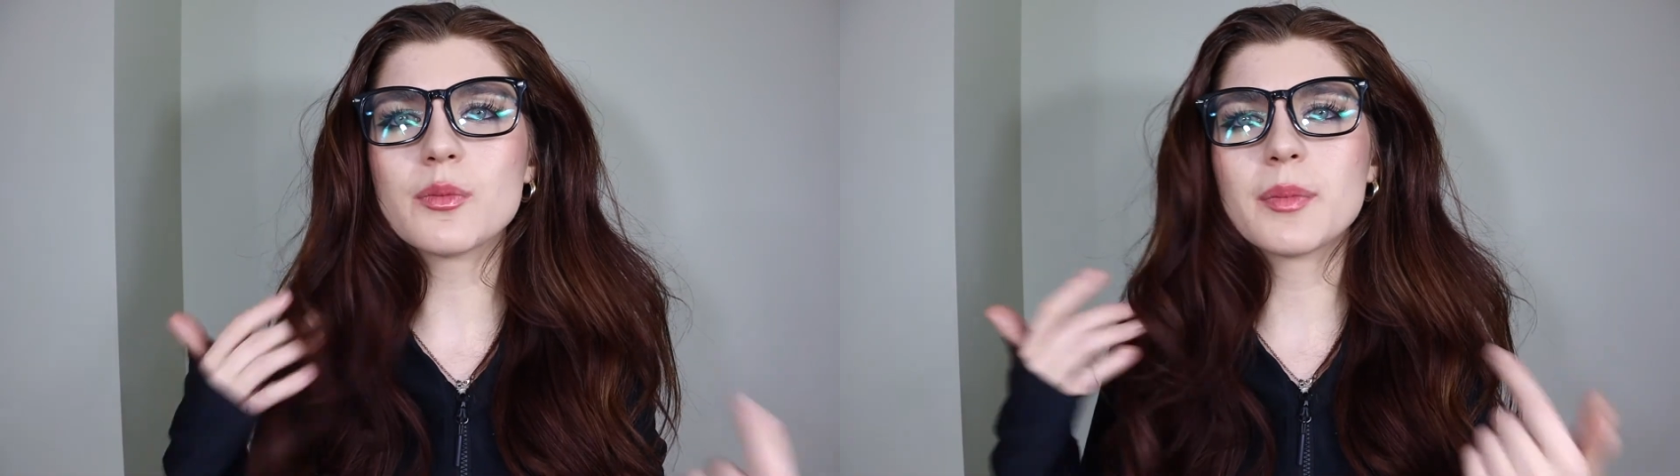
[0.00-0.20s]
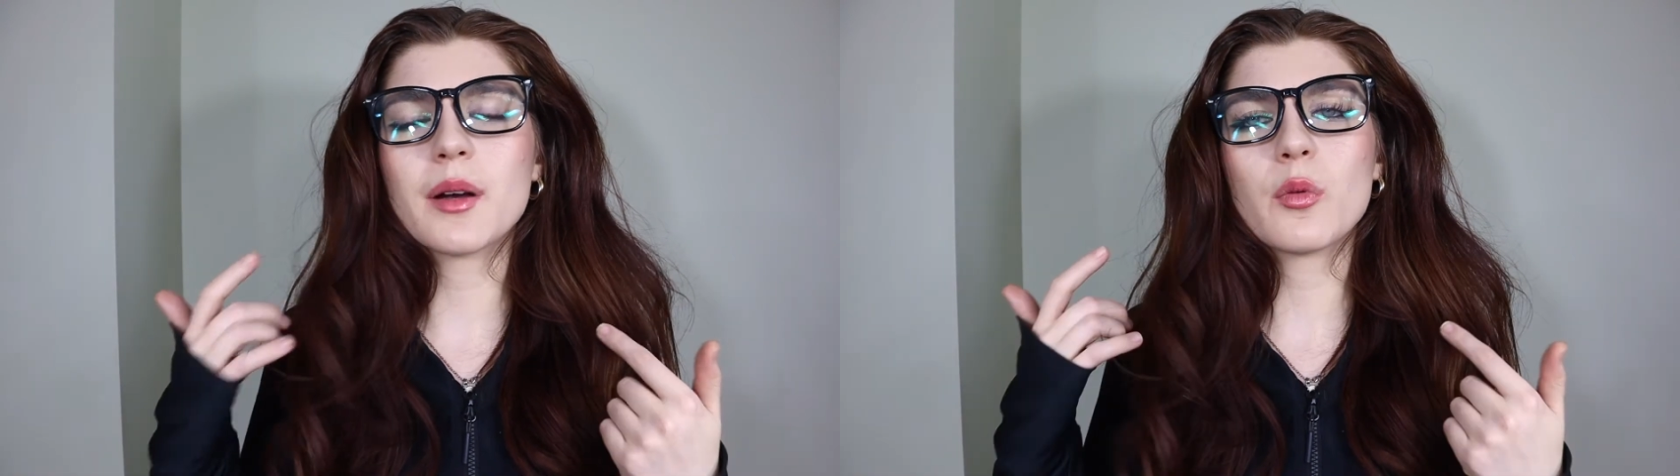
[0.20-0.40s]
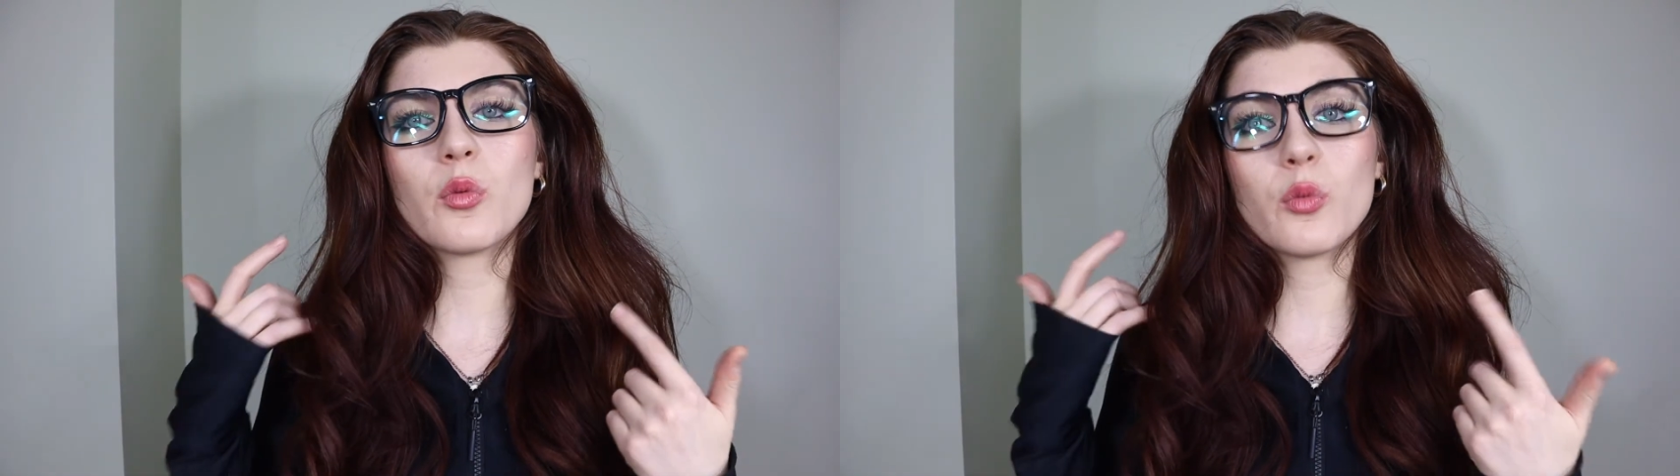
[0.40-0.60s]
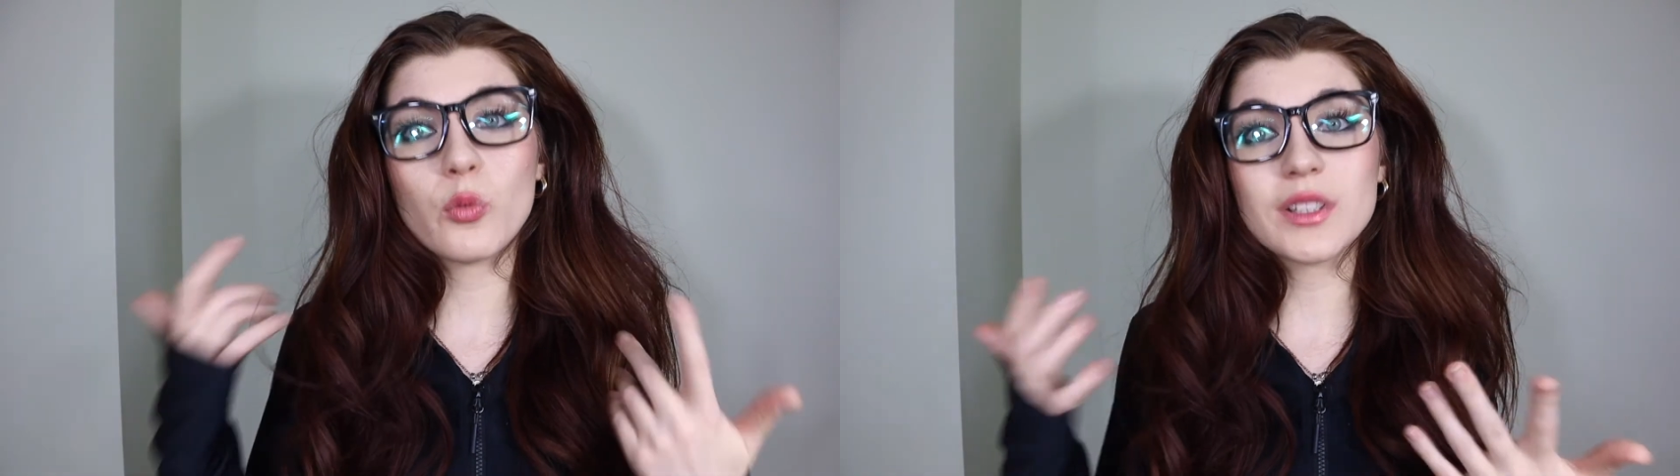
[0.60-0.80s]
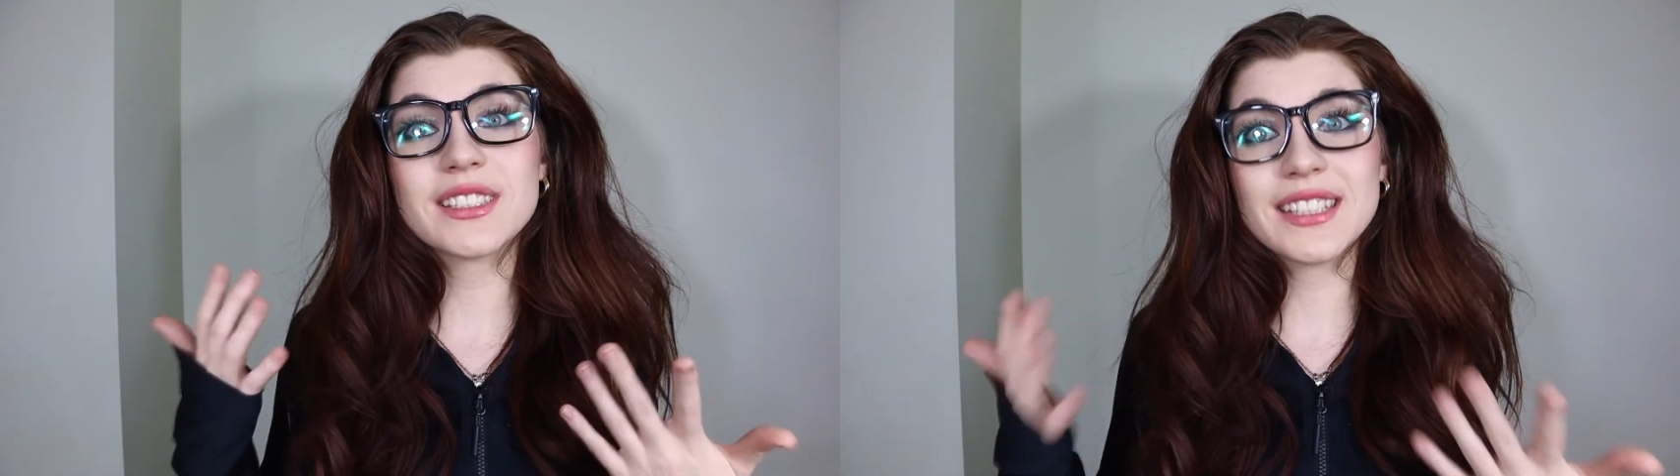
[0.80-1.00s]
but
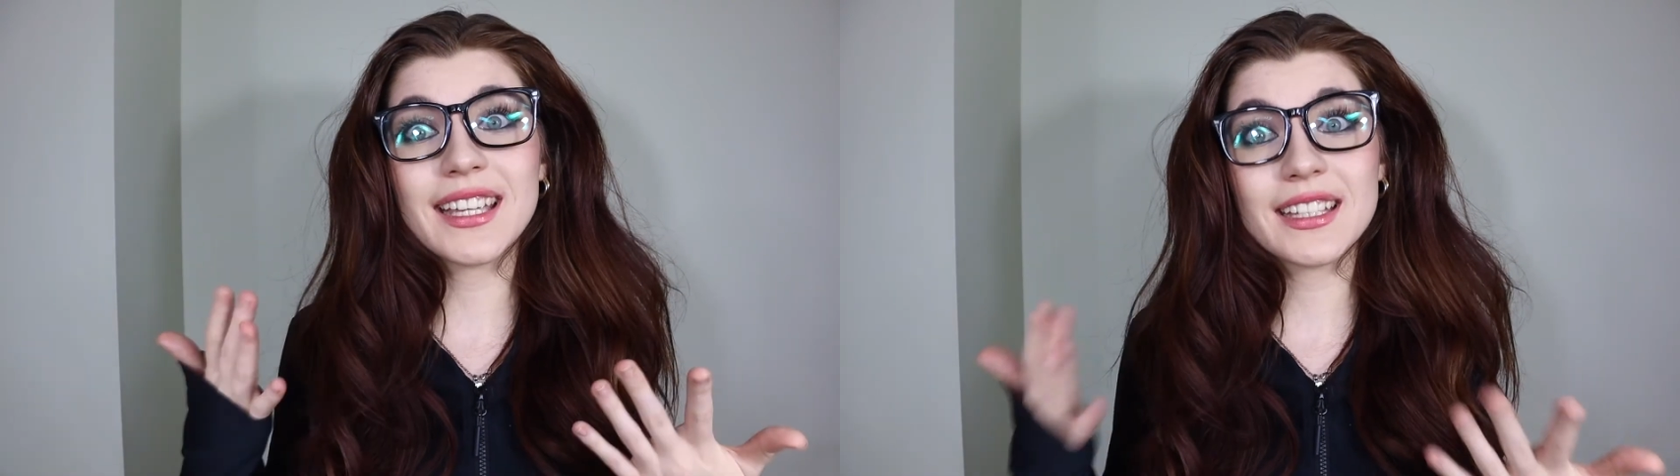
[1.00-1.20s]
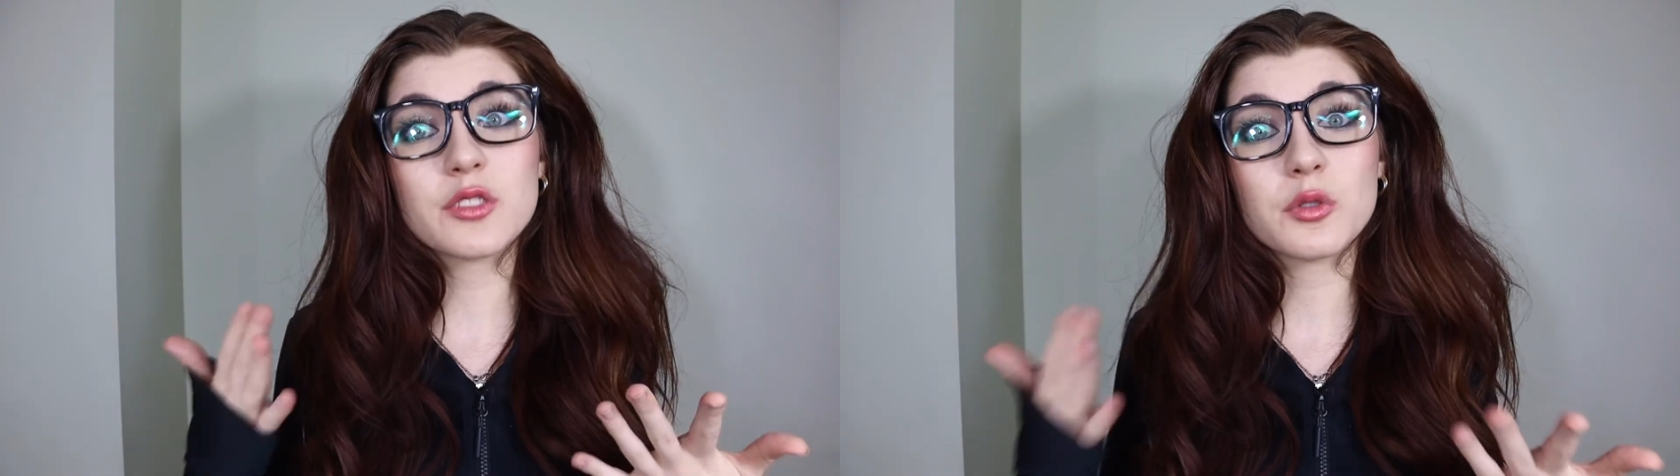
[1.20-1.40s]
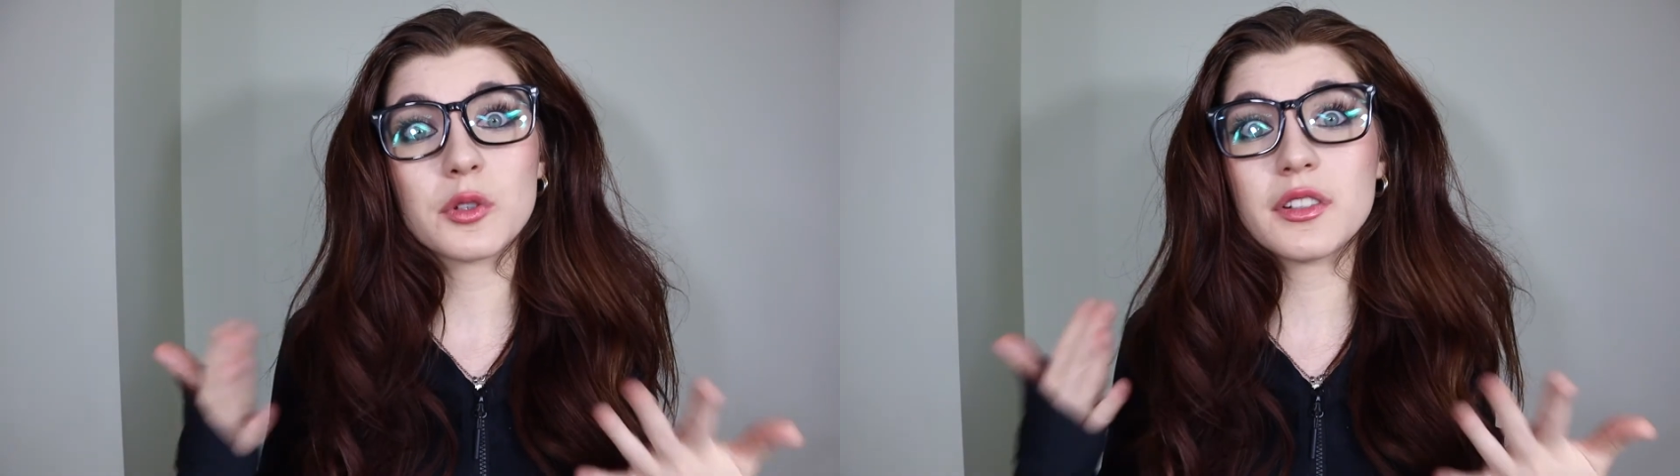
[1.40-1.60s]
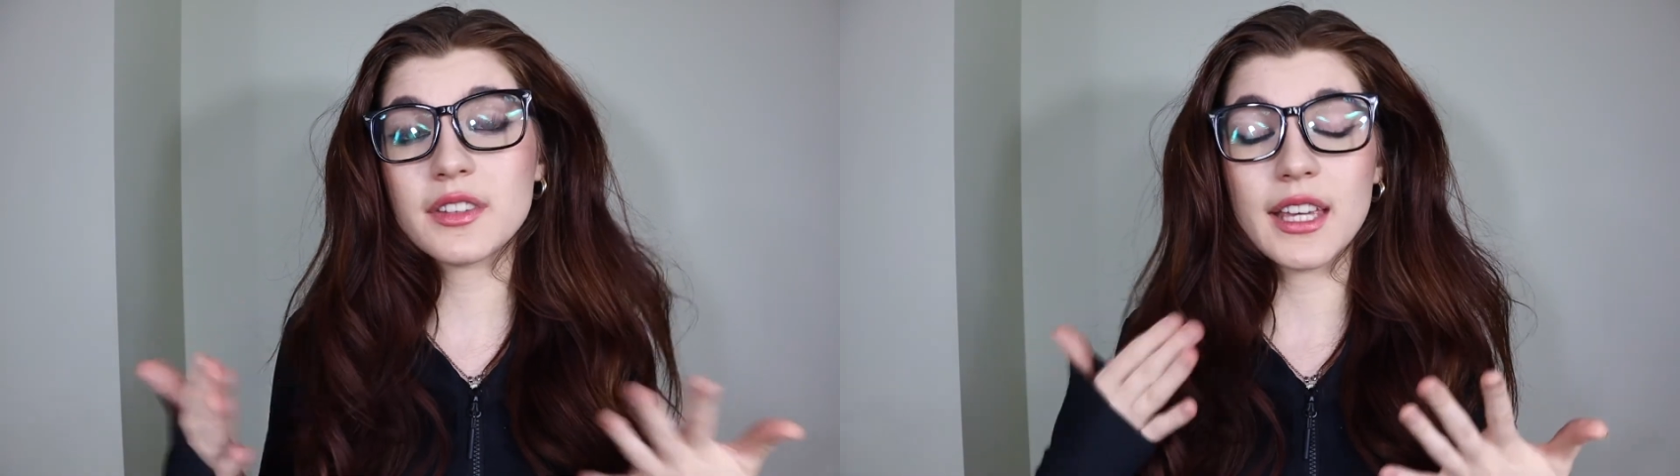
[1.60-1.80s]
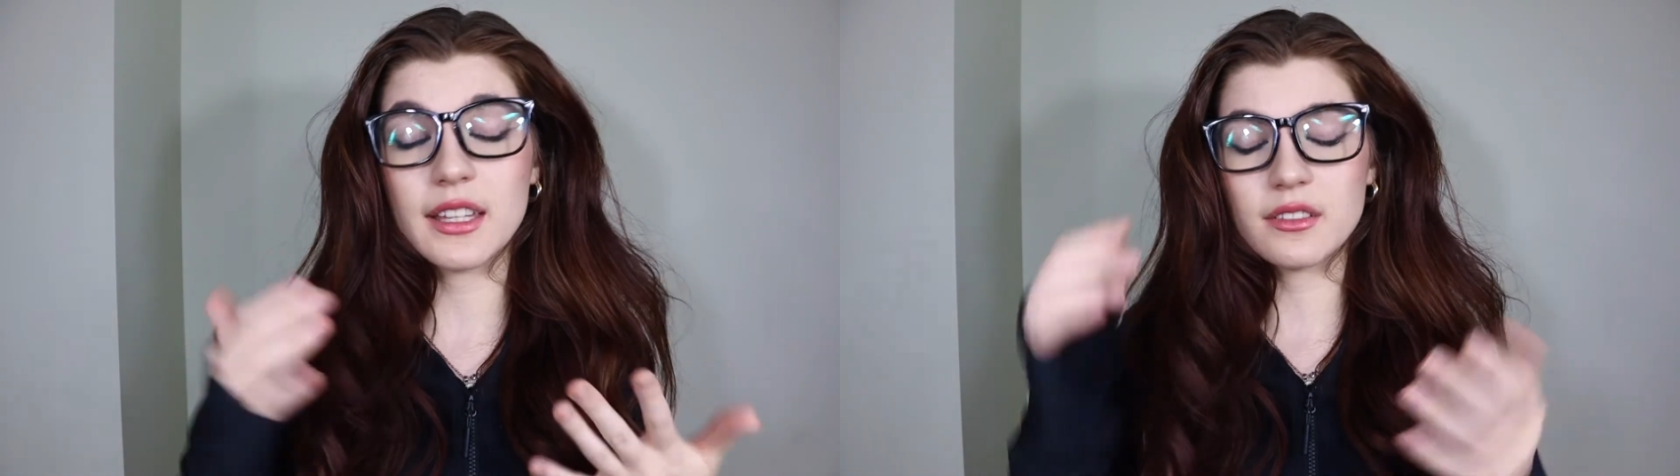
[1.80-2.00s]
once they get sore,
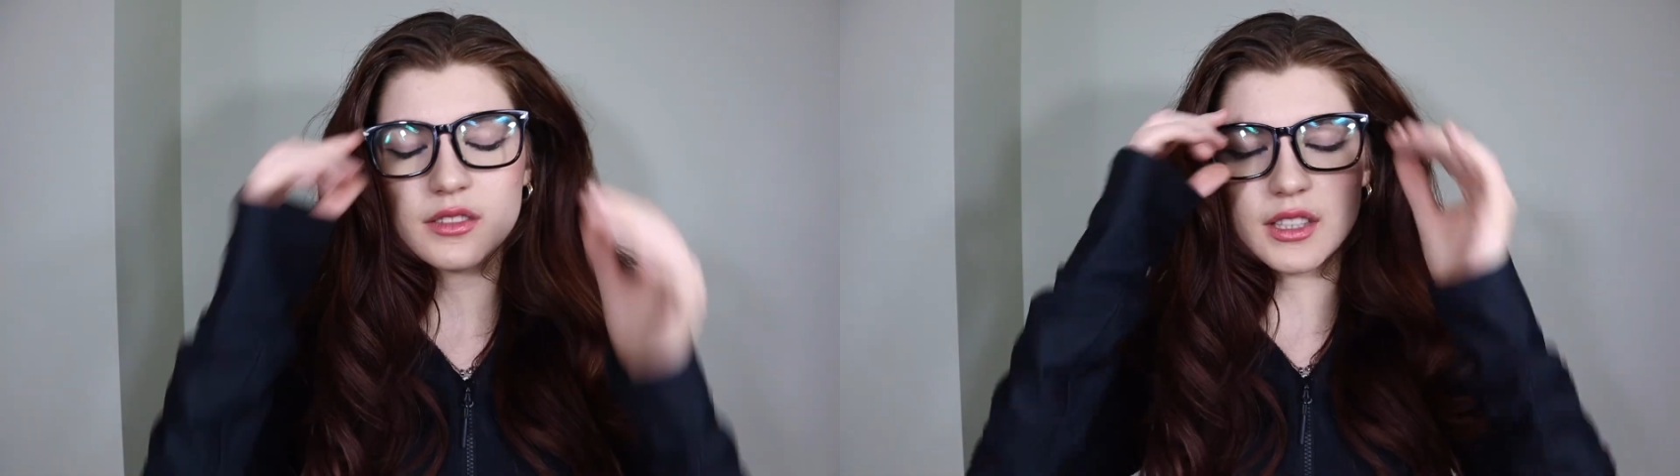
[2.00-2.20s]
they,